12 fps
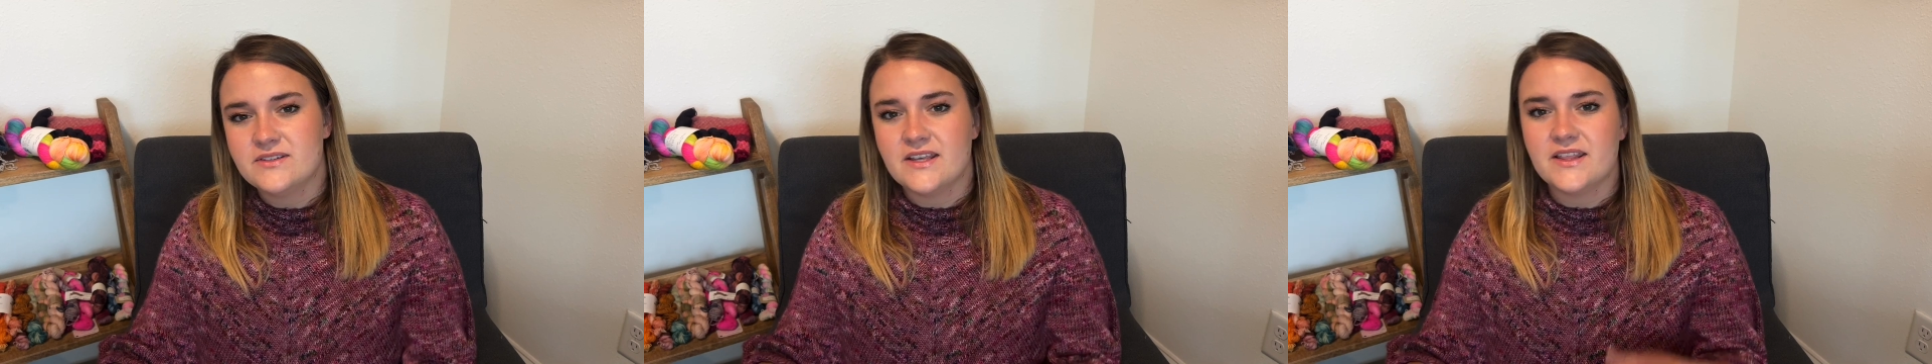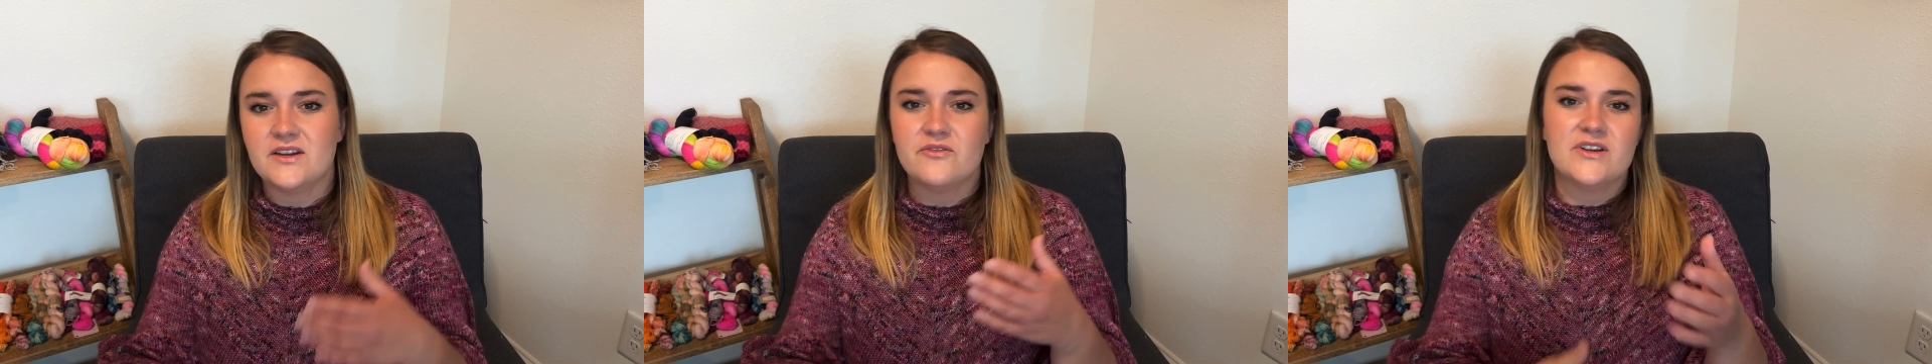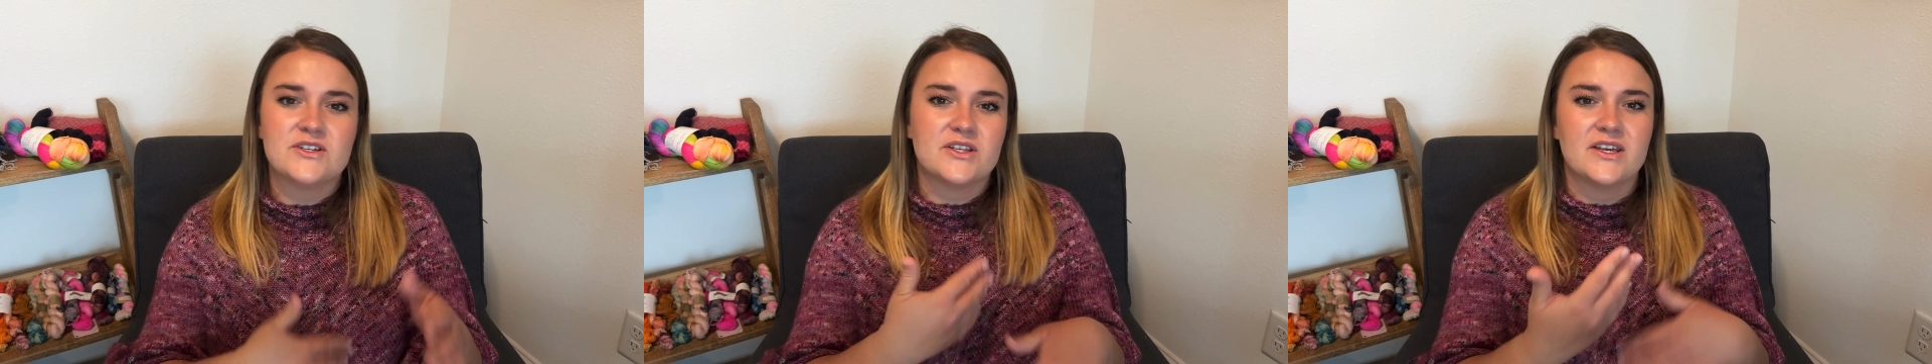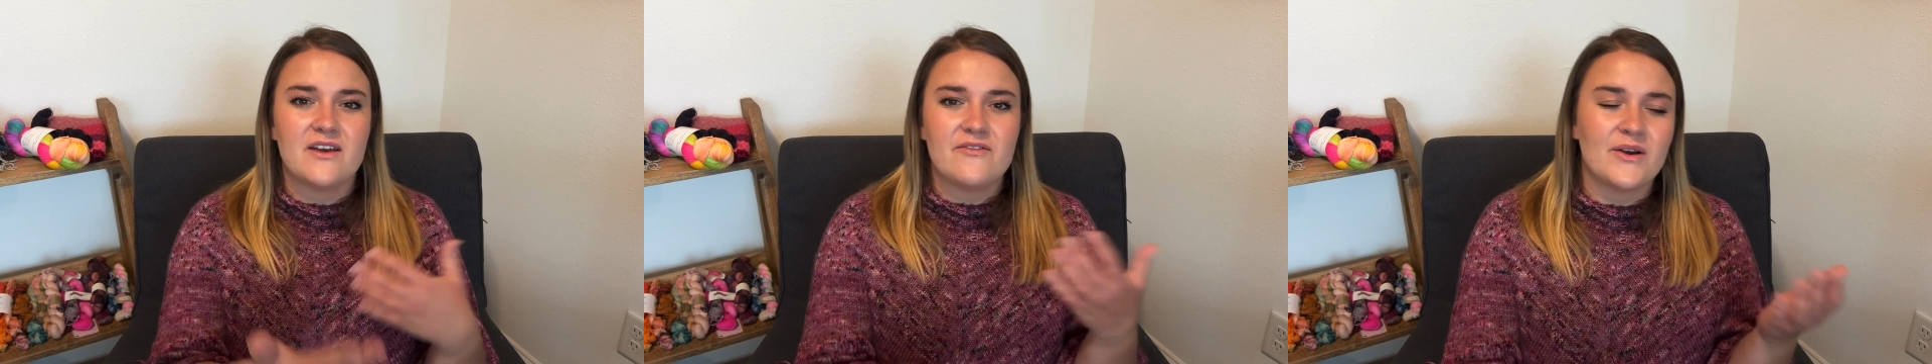and then
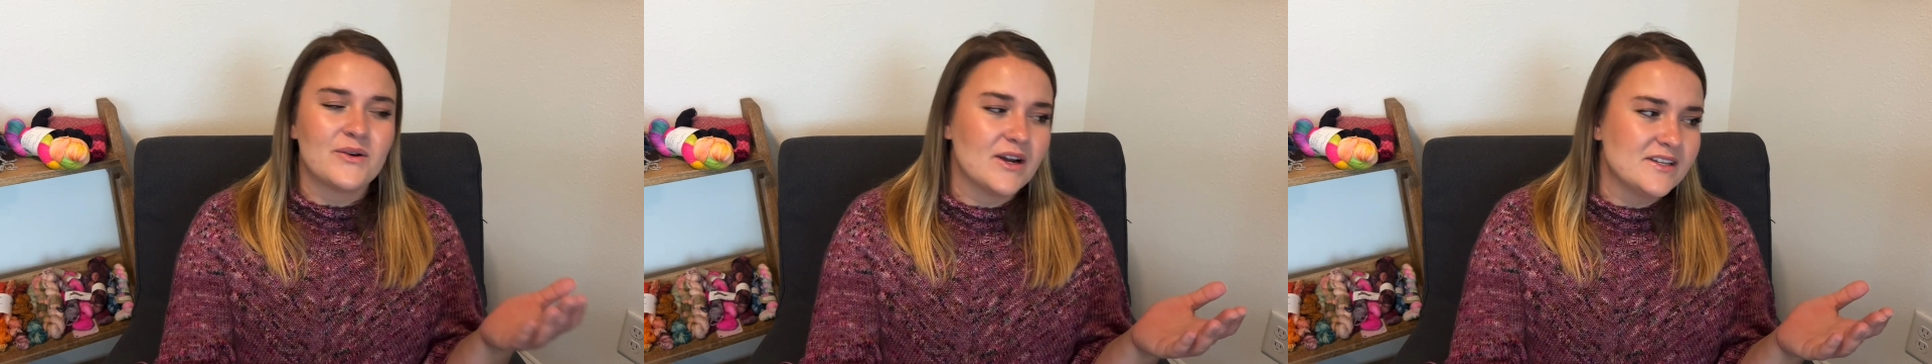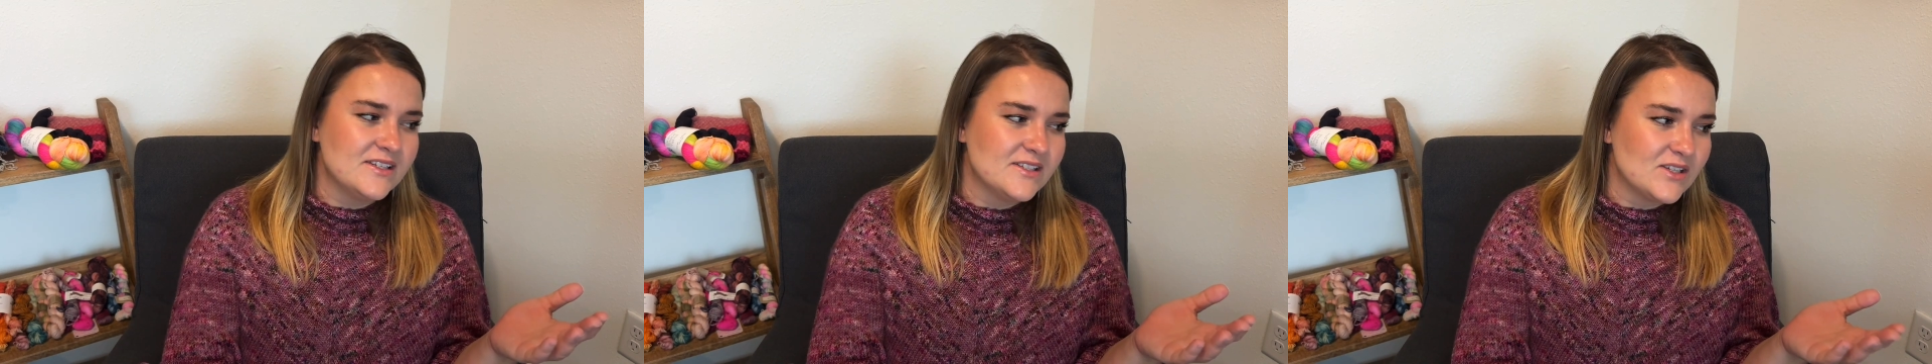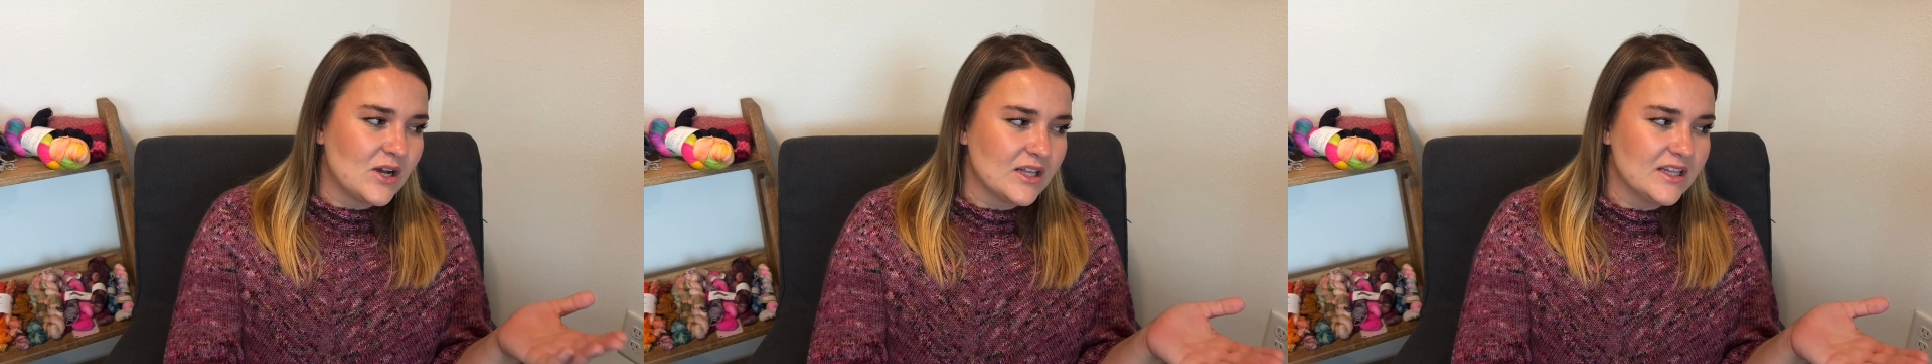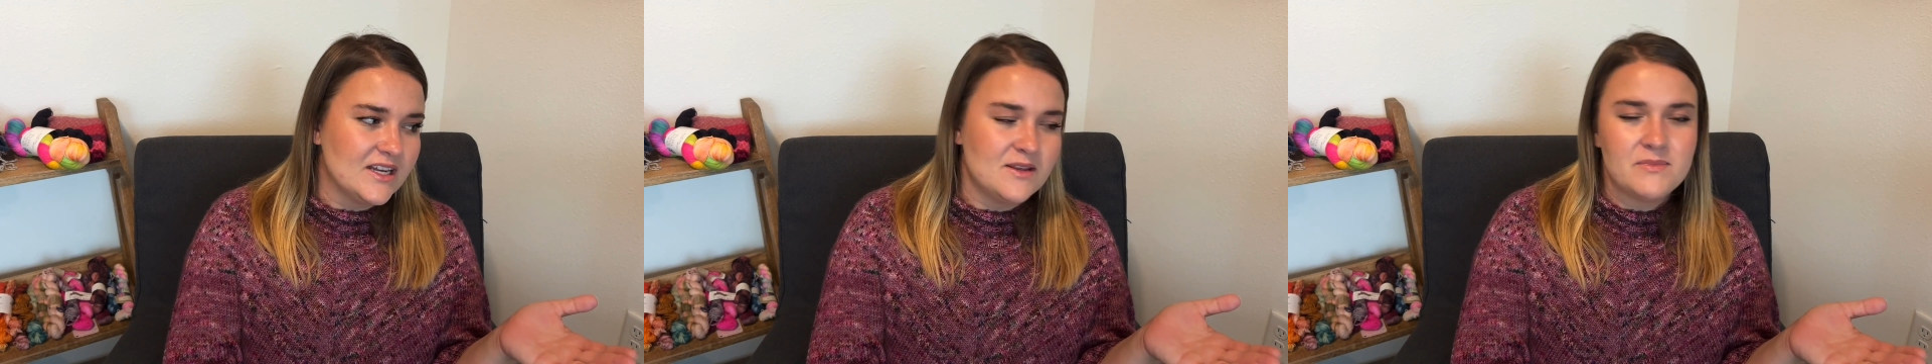eventually I found Crazy Sock
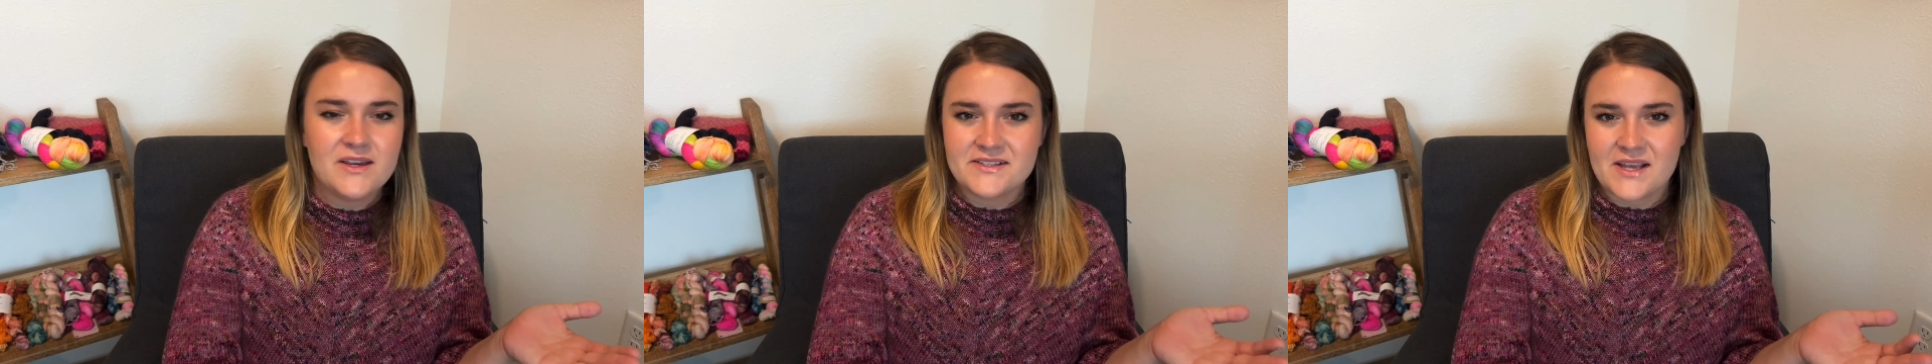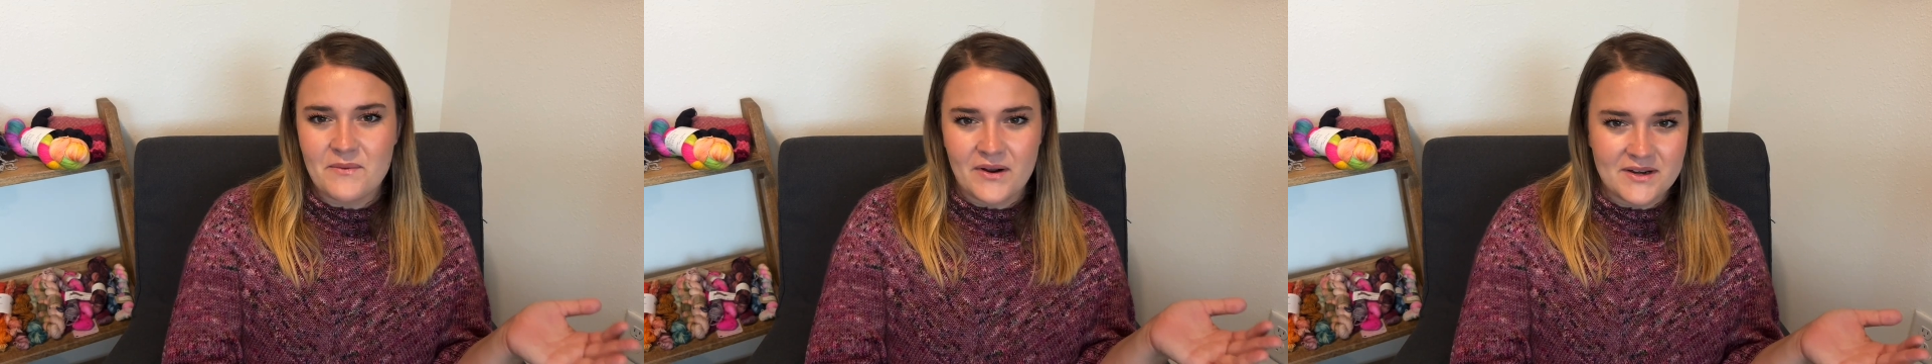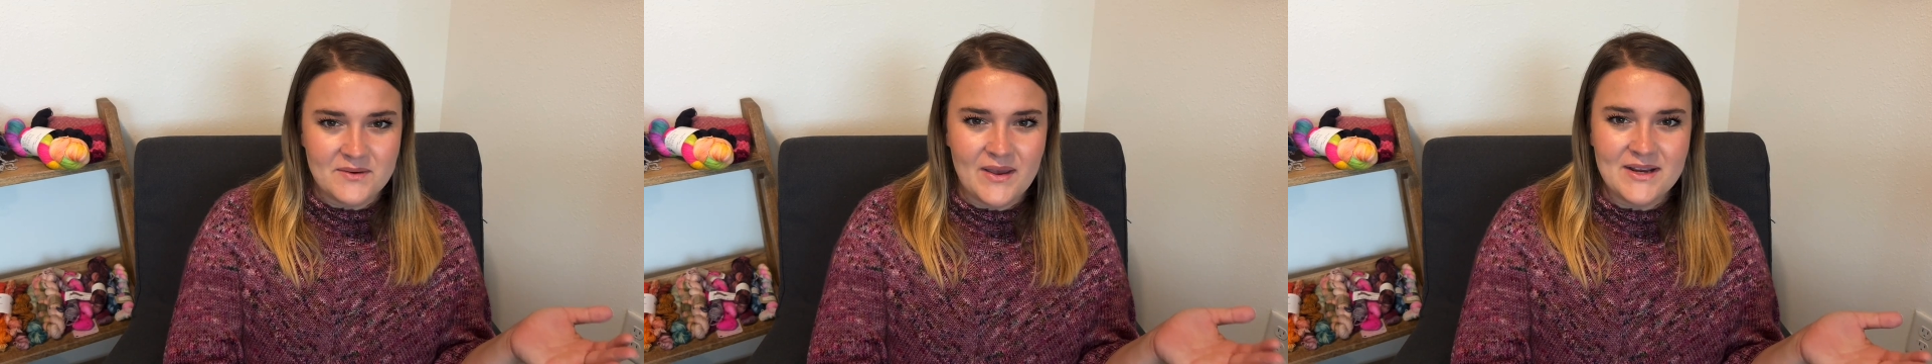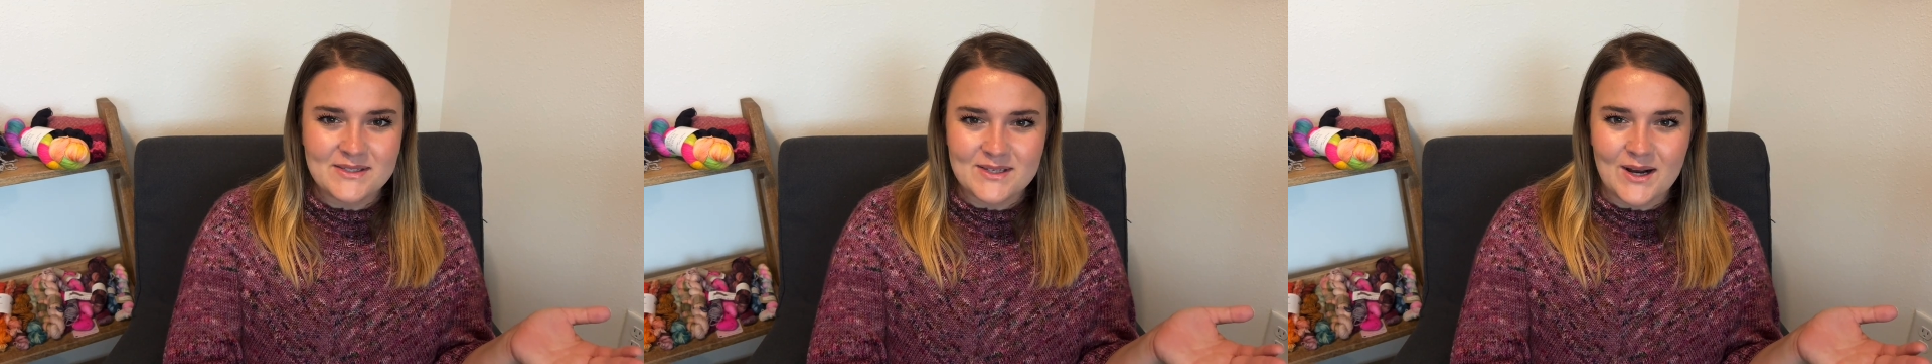Lady because I wanted to
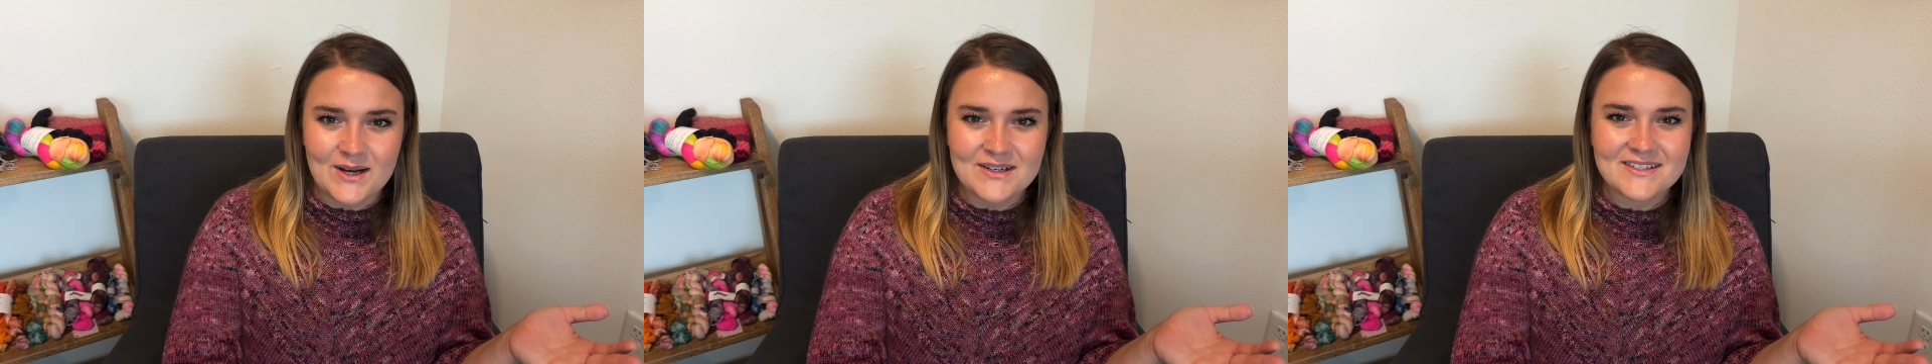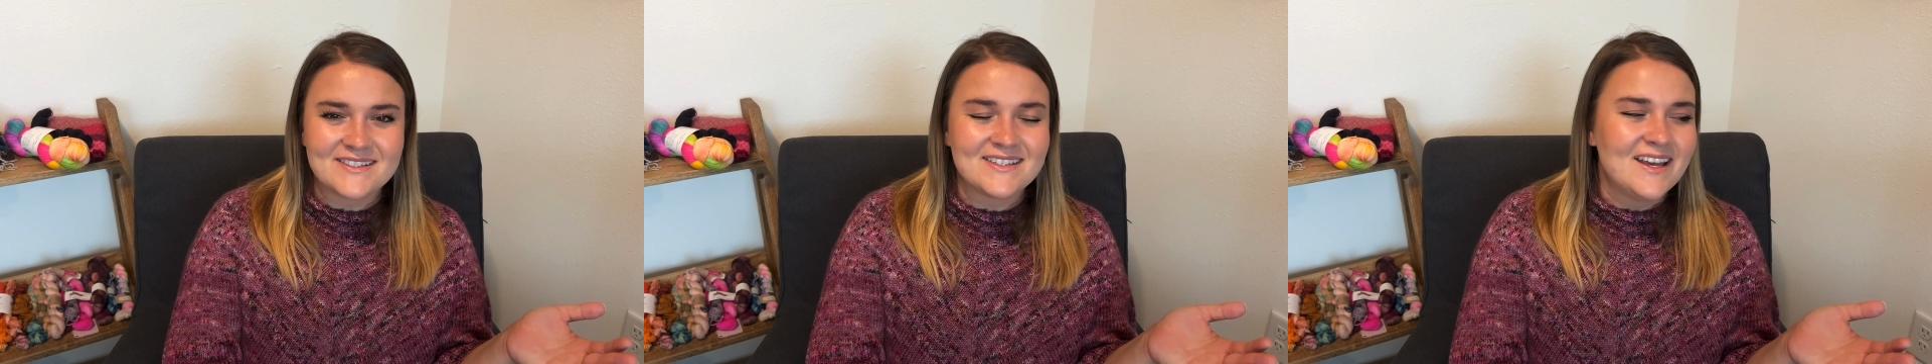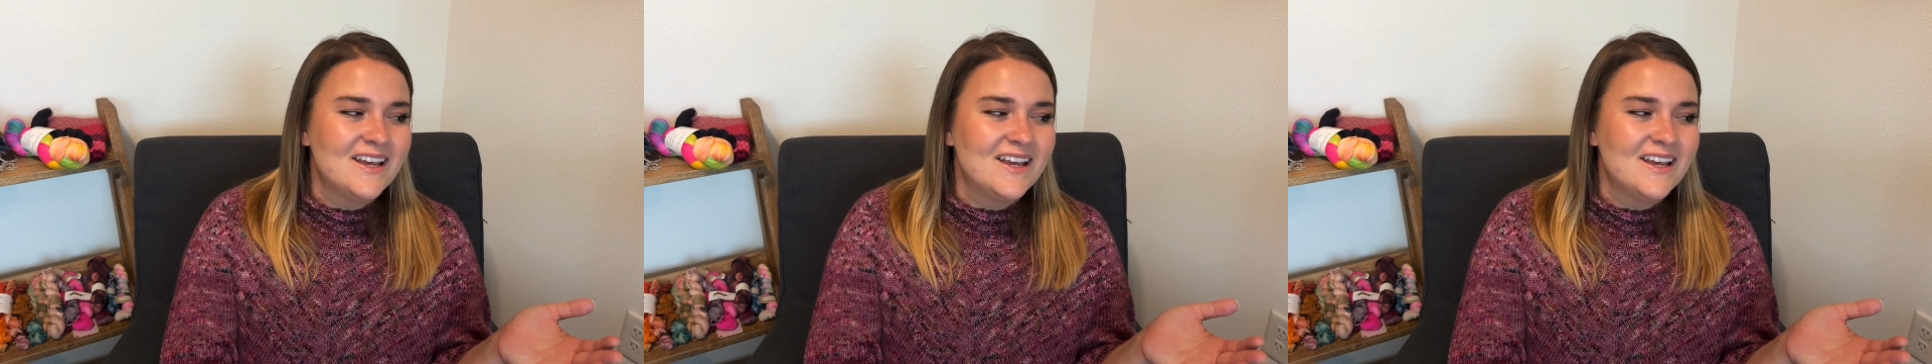make socks,